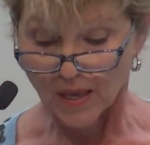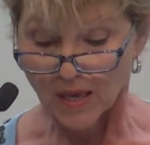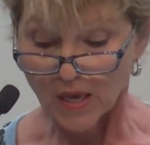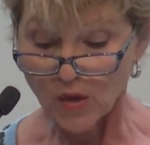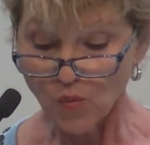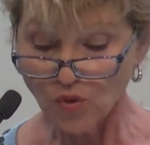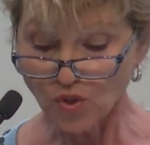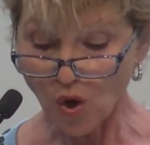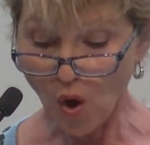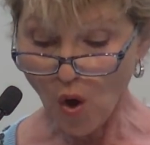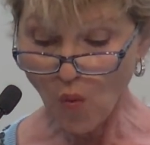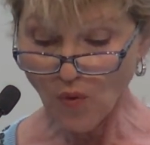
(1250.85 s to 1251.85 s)
He was
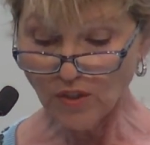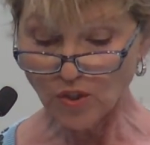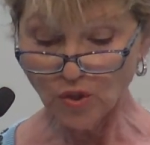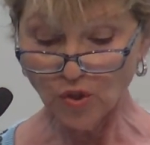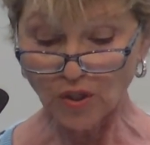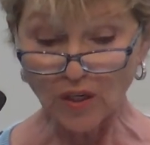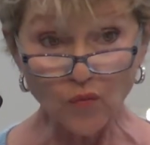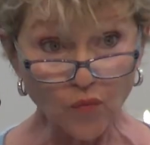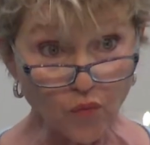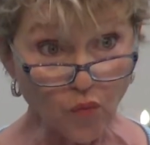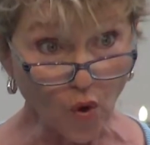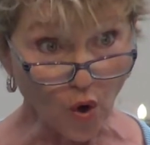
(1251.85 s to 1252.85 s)
always looking
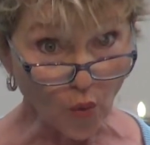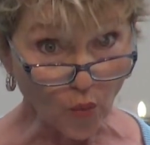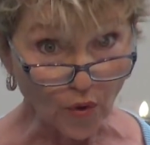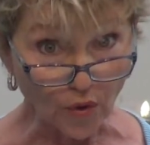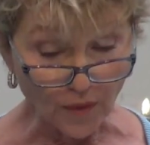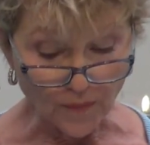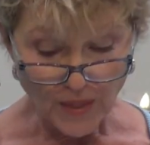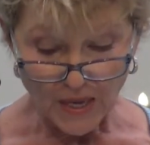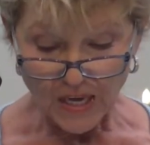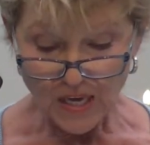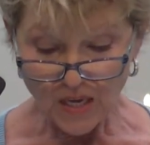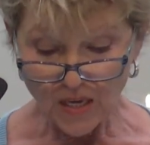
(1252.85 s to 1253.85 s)
forward
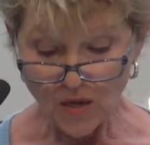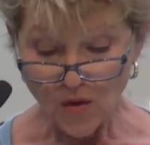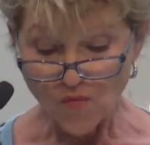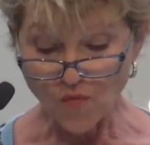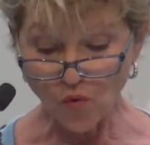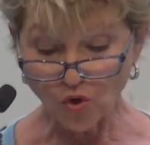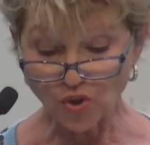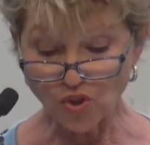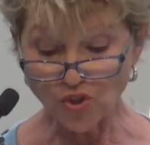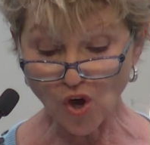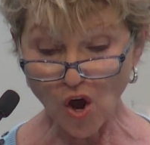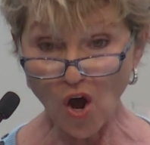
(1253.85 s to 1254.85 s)
he
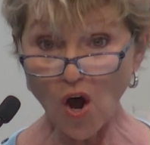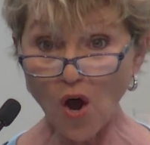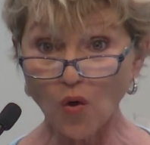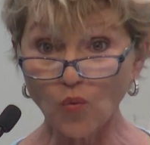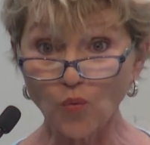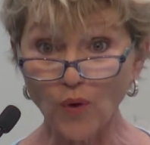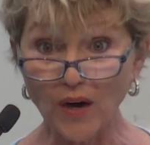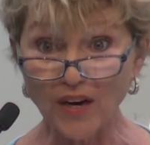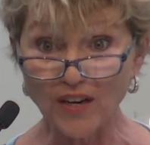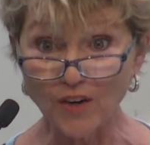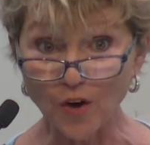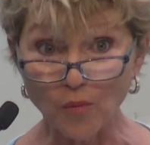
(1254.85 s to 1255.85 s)
foresaw
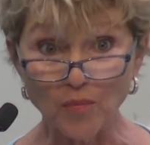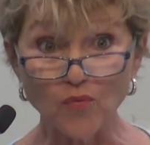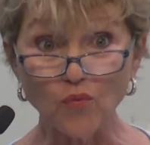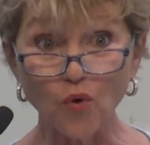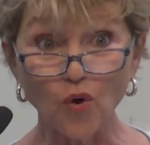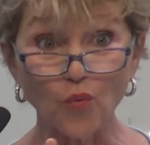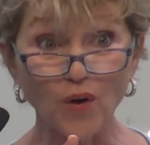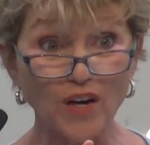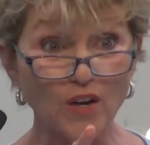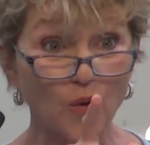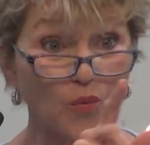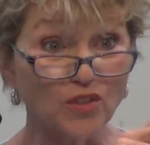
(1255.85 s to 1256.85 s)
radio before
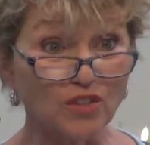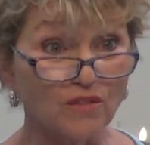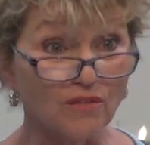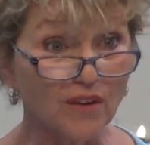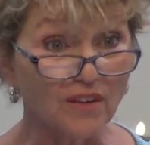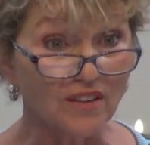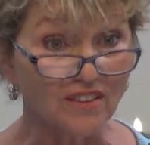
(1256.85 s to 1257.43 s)
radio was invented.